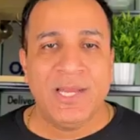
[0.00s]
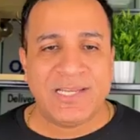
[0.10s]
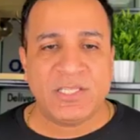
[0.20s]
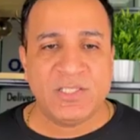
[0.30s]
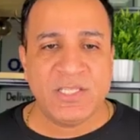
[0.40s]

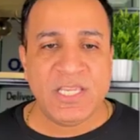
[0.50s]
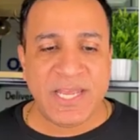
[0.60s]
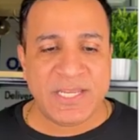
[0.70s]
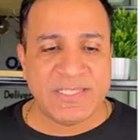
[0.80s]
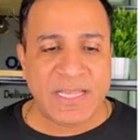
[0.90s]
Let's see
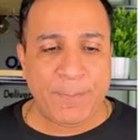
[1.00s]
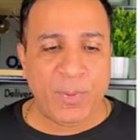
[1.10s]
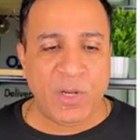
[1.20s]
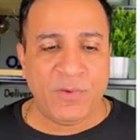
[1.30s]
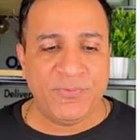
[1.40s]
an
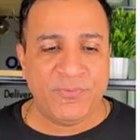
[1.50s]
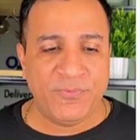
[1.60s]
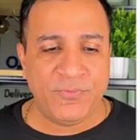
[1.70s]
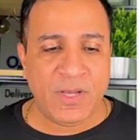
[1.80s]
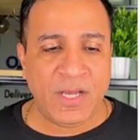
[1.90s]
example
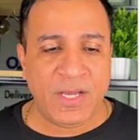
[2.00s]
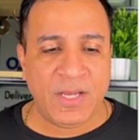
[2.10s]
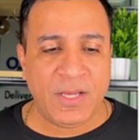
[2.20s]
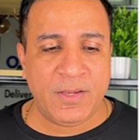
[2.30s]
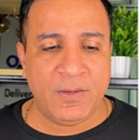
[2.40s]

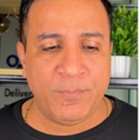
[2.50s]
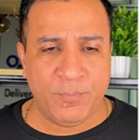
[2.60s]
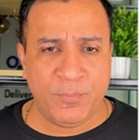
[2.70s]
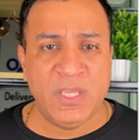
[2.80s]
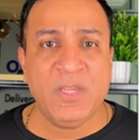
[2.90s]
of
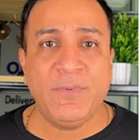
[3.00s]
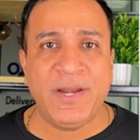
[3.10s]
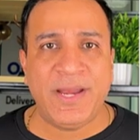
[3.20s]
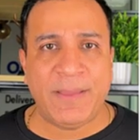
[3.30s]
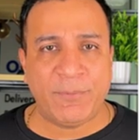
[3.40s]

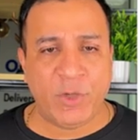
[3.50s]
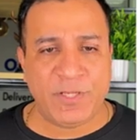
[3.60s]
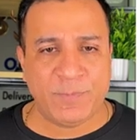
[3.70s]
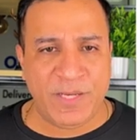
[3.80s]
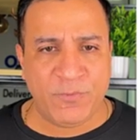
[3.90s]
keyword, and I'm going to
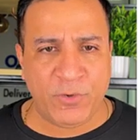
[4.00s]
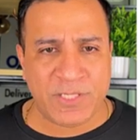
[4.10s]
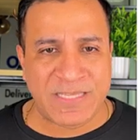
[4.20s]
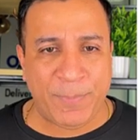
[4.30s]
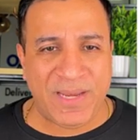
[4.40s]
explain. For
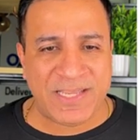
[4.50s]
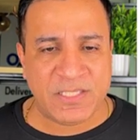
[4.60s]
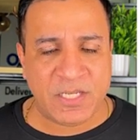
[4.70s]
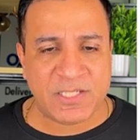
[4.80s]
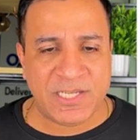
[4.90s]
example, I
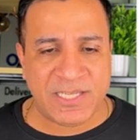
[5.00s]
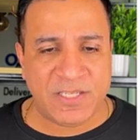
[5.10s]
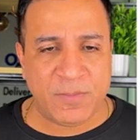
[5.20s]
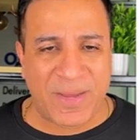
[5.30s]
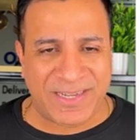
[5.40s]
searched
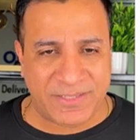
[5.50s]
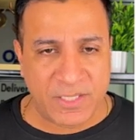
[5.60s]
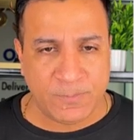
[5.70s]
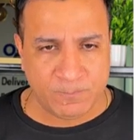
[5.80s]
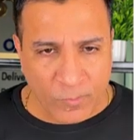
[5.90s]
London
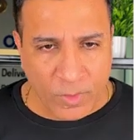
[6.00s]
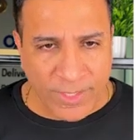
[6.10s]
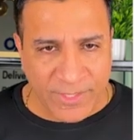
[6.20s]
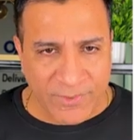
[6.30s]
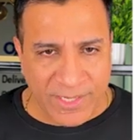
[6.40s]
parking,
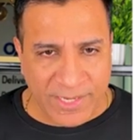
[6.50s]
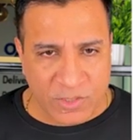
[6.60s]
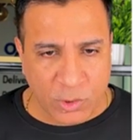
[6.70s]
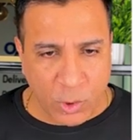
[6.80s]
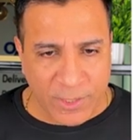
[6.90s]
and when I
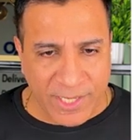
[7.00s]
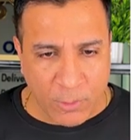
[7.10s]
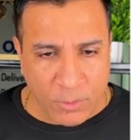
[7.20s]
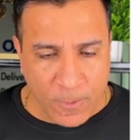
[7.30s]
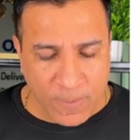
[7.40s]
scroll
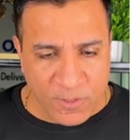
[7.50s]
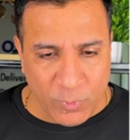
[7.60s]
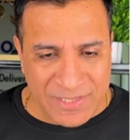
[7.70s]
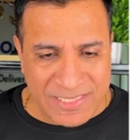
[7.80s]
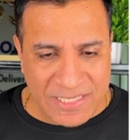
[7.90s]
down, you
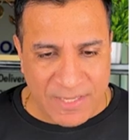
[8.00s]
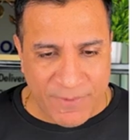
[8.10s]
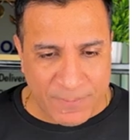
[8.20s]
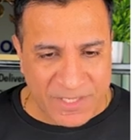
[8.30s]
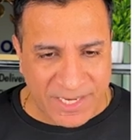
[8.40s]
will see the
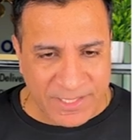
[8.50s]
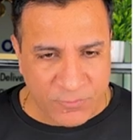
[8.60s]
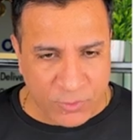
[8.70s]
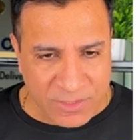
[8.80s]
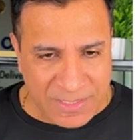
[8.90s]
website.
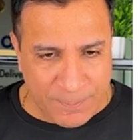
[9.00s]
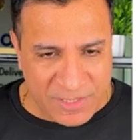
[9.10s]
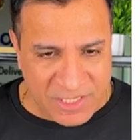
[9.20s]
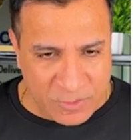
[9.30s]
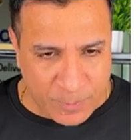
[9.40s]
For example,
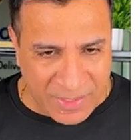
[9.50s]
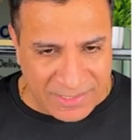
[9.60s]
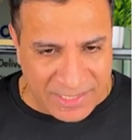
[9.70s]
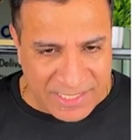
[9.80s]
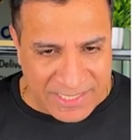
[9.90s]
Just Park,
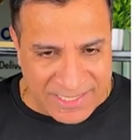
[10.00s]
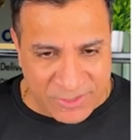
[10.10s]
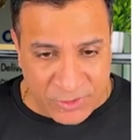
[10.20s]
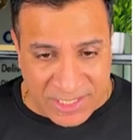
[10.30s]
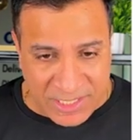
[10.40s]
it has
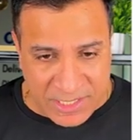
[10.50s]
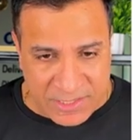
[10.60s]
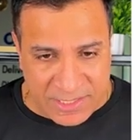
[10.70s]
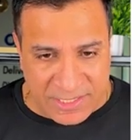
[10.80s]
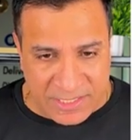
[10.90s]
ratings,
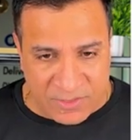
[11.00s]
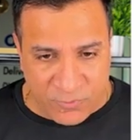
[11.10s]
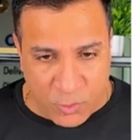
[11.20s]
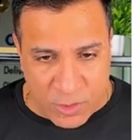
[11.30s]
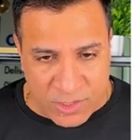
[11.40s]
it has
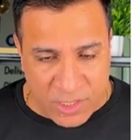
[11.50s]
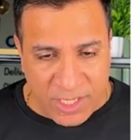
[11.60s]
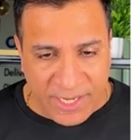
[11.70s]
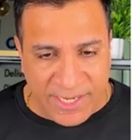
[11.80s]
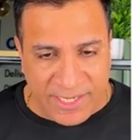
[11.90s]
votes,
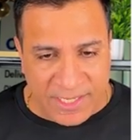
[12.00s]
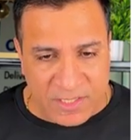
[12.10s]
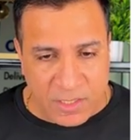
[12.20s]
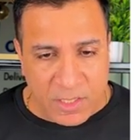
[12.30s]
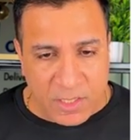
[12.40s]
it has